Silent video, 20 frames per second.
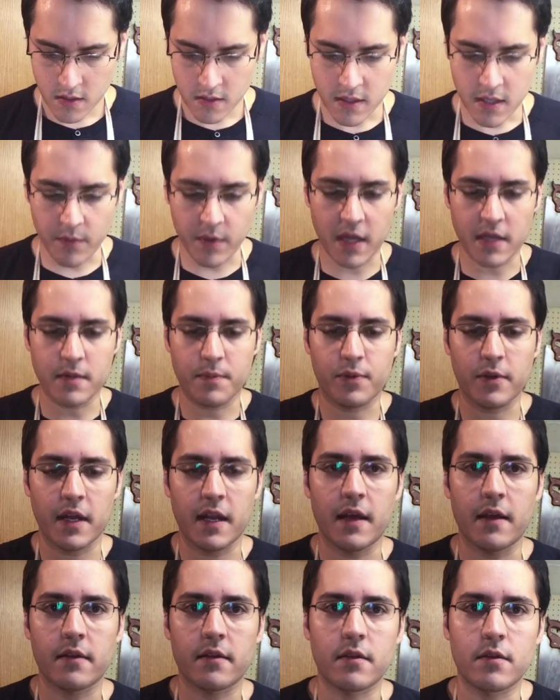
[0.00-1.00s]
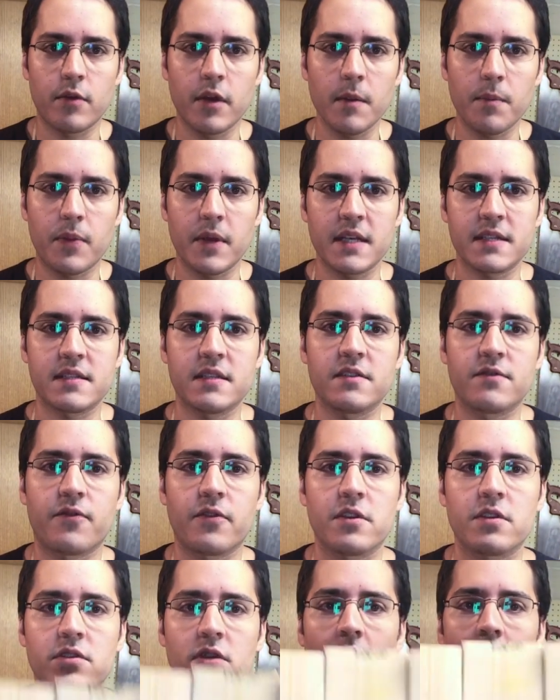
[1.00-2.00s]
then we have to plan out three pieces
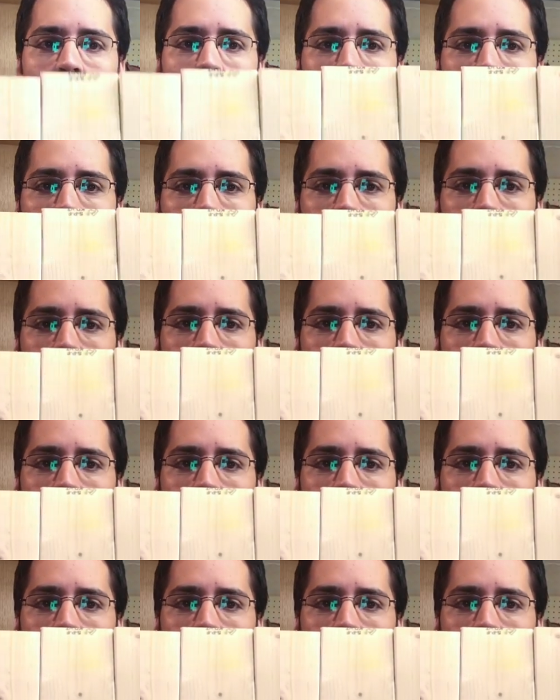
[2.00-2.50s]
for the top.